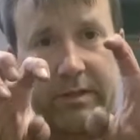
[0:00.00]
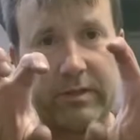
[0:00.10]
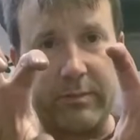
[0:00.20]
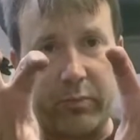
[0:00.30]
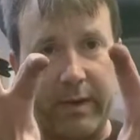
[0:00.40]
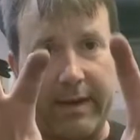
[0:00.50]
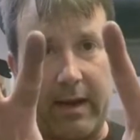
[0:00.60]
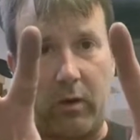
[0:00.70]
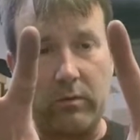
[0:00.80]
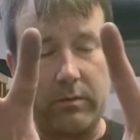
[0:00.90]
to spread
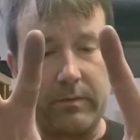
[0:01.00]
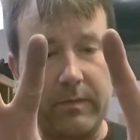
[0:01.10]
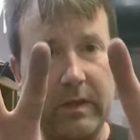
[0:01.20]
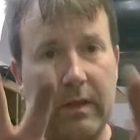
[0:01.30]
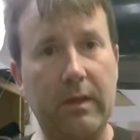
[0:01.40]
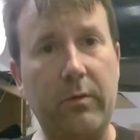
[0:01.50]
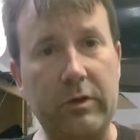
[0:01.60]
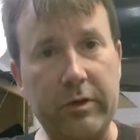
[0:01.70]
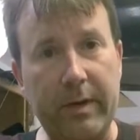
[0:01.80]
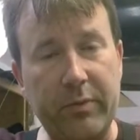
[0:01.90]
out. And when you
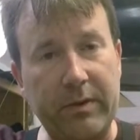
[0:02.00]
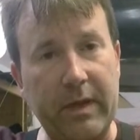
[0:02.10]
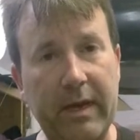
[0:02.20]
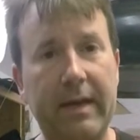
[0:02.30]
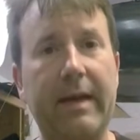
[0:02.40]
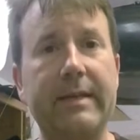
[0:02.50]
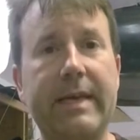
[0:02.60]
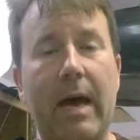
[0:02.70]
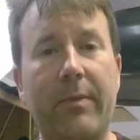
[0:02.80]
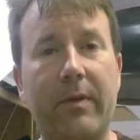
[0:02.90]
try to put the head on
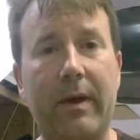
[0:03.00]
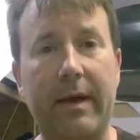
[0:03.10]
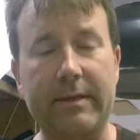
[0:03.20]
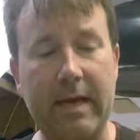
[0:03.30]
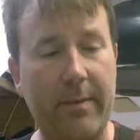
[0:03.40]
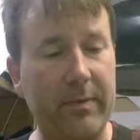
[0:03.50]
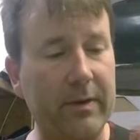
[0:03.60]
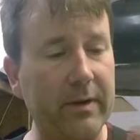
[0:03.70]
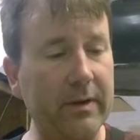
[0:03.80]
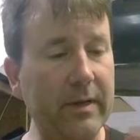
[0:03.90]
top
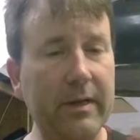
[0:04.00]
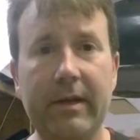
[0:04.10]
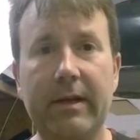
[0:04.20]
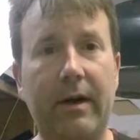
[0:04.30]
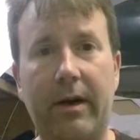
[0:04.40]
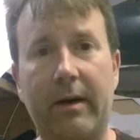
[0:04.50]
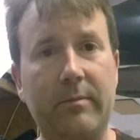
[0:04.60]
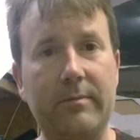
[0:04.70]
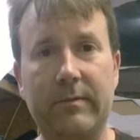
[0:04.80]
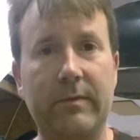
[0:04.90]
there,
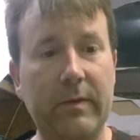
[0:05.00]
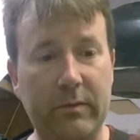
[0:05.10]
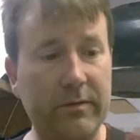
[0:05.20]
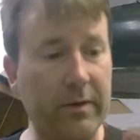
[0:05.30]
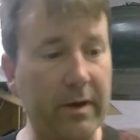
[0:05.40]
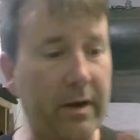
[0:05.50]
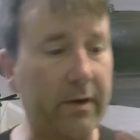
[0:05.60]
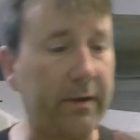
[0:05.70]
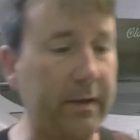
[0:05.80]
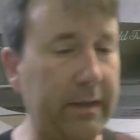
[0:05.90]
it was very
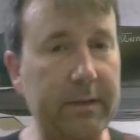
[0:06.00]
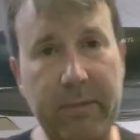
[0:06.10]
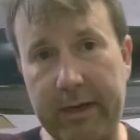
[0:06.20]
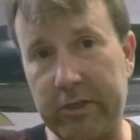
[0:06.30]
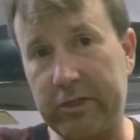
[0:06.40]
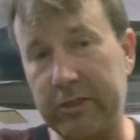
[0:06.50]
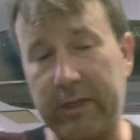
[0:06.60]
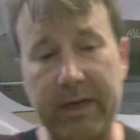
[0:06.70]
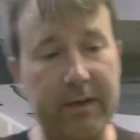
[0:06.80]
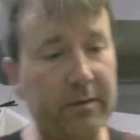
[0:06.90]
hard. I did manage to
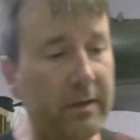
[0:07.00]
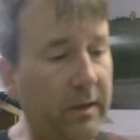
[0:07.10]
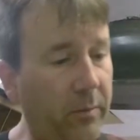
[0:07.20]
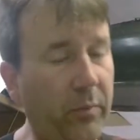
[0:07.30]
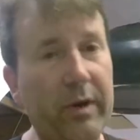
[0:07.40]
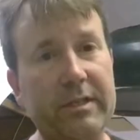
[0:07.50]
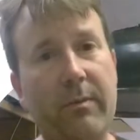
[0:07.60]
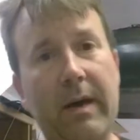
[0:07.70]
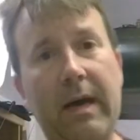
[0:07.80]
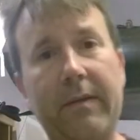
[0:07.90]
kind of press them
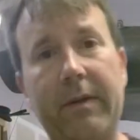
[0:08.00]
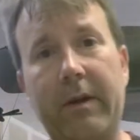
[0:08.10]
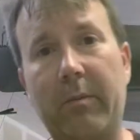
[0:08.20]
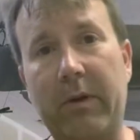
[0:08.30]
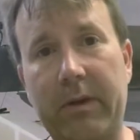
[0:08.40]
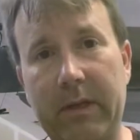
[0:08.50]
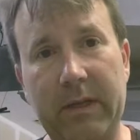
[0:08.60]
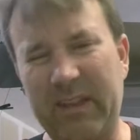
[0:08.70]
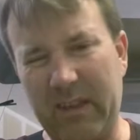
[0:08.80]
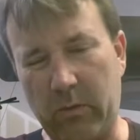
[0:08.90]
on there, but
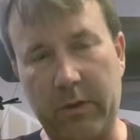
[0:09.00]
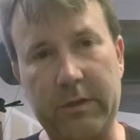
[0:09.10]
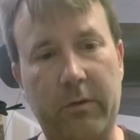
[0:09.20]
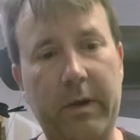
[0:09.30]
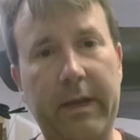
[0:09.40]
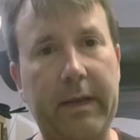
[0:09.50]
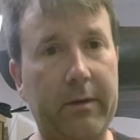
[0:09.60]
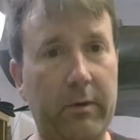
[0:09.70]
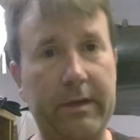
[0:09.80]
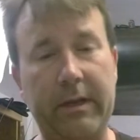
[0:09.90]
that wasn't right. I
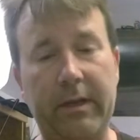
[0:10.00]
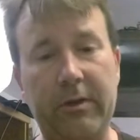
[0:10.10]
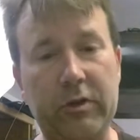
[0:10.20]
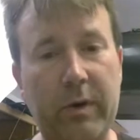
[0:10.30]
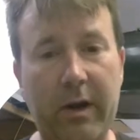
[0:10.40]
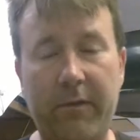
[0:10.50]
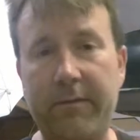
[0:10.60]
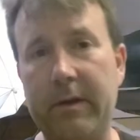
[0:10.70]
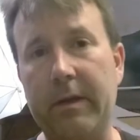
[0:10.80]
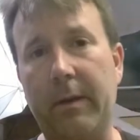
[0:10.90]
wanted to get a trial
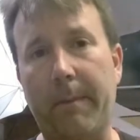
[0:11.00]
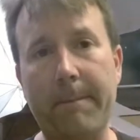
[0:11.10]
fitting